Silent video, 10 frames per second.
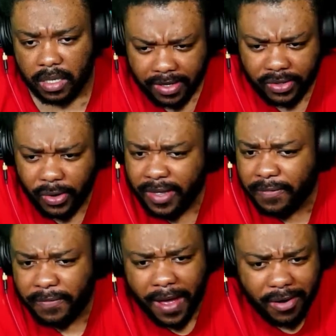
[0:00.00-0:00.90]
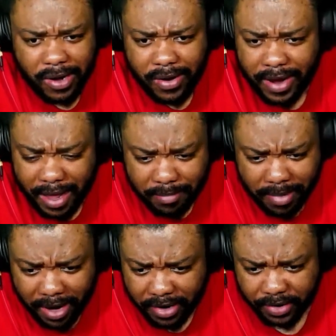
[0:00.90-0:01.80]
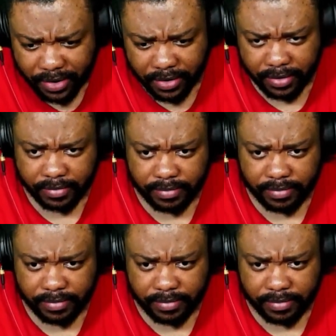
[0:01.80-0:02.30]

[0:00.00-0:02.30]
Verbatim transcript: So he found her and married her.